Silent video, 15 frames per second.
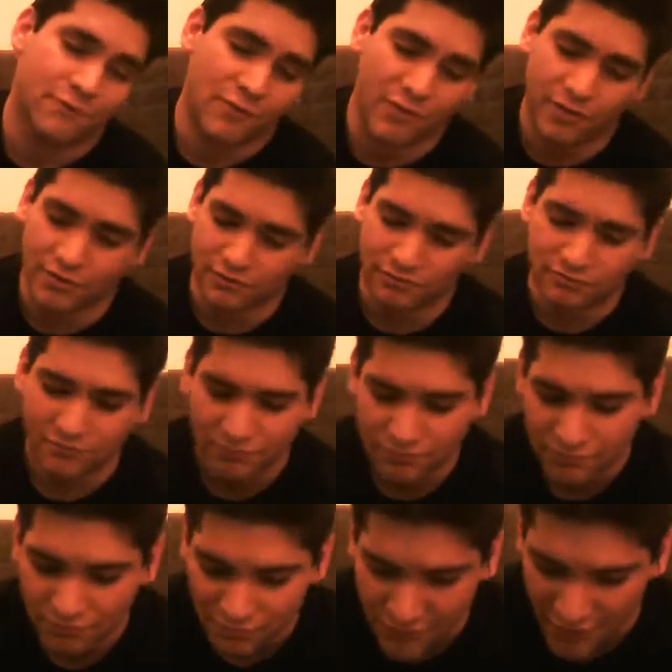oh,
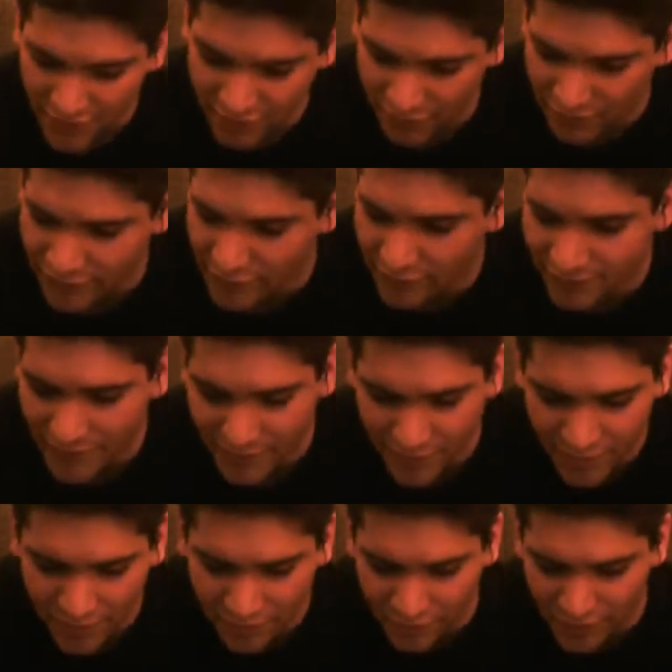that confirmed that
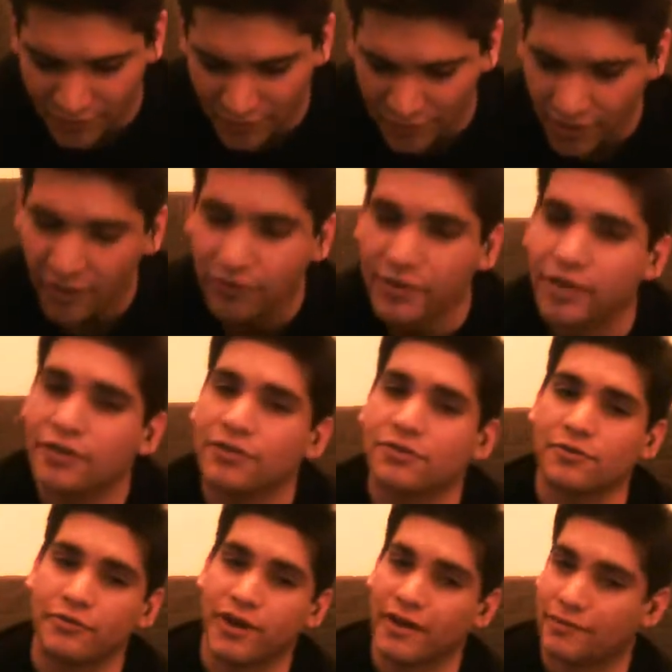he's crazy. Oh, he
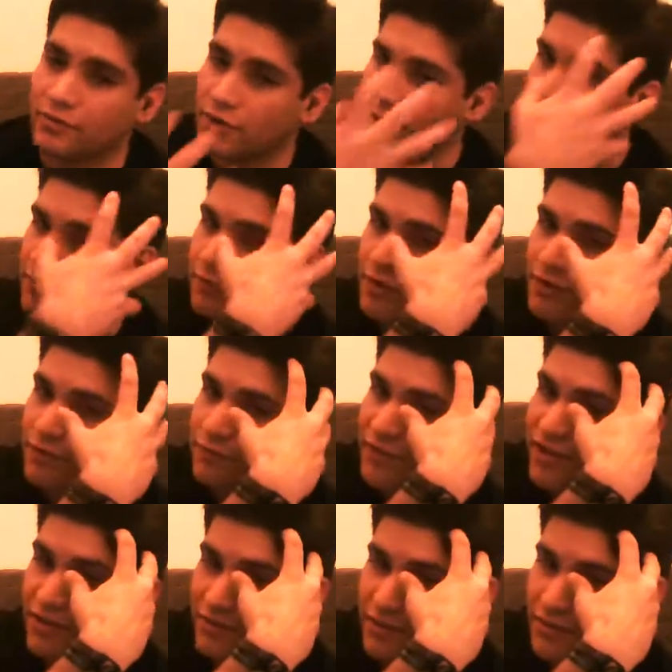also grabbed Kozawan's
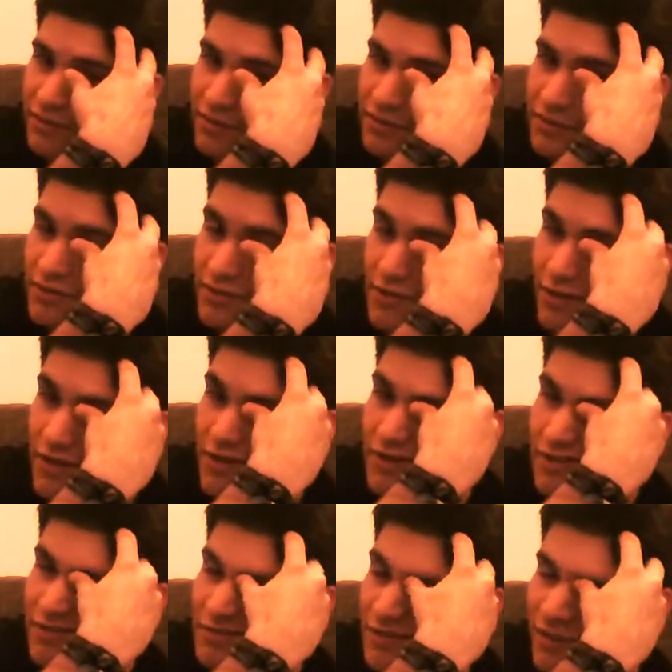face and
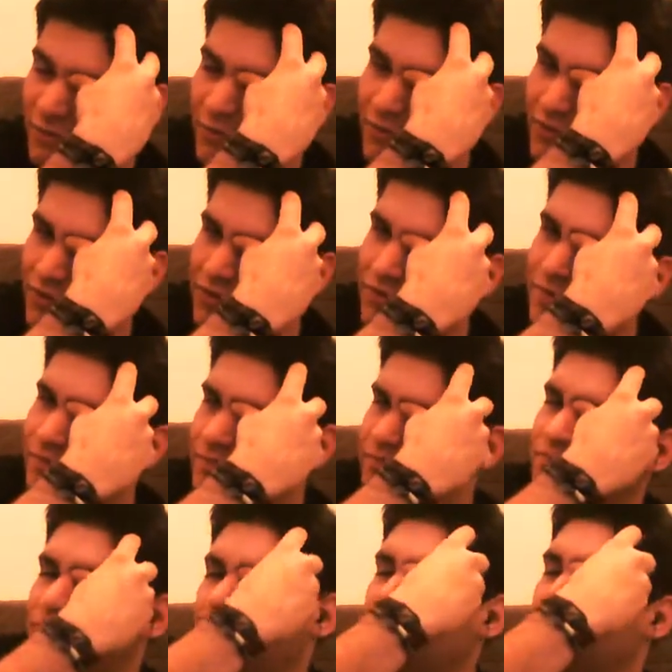almost
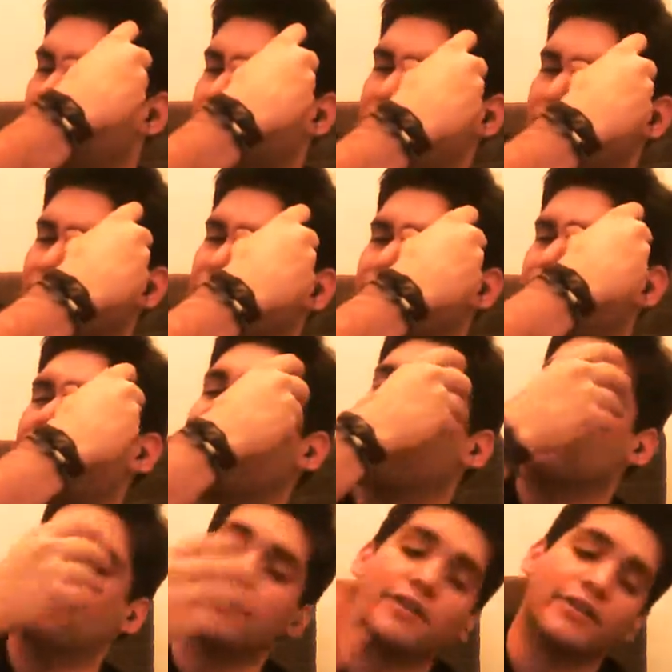pulled a
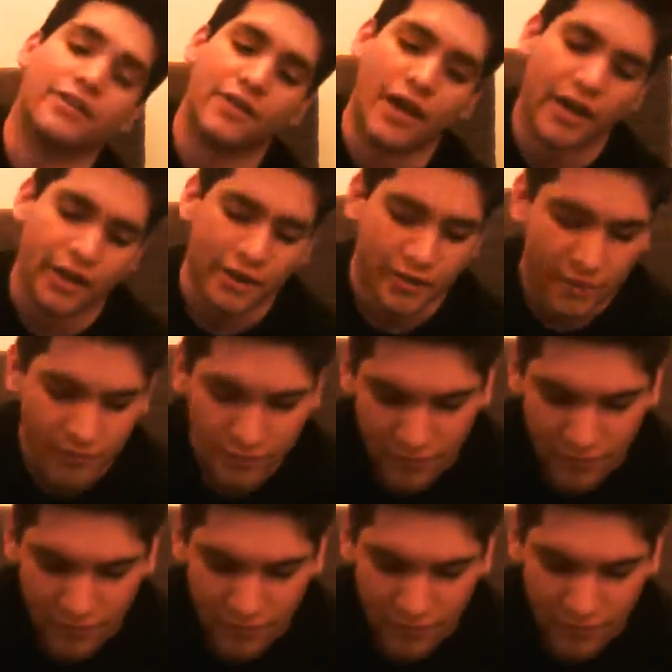Clegane on his eye.